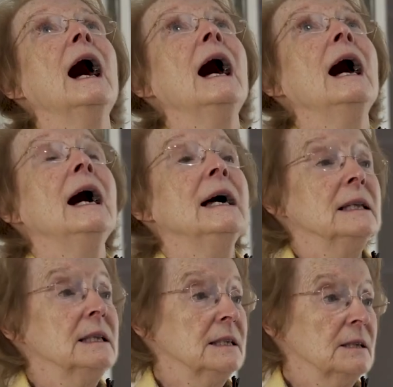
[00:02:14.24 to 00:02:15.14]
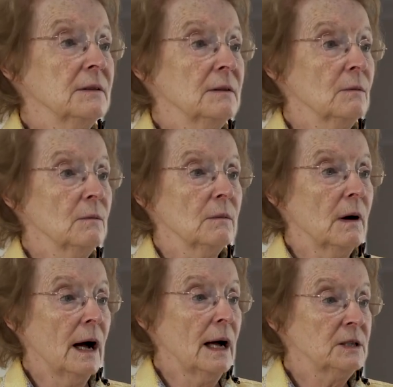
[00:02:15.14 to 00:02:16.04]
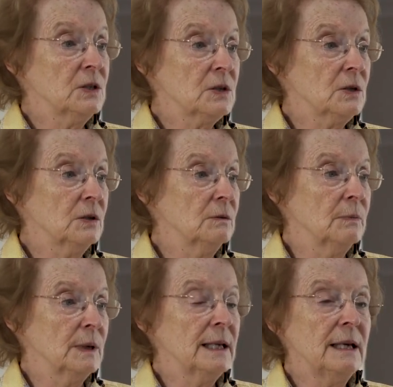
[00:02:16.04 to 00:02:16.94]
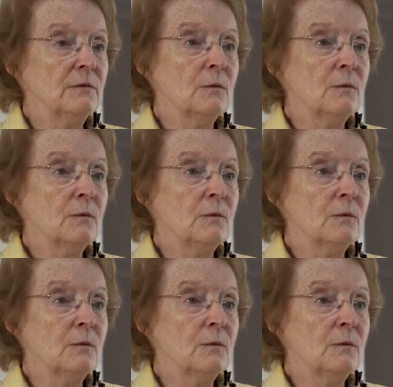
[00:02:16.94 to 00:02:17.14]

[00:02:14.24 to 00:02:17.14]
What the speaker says: And I just couldn't believe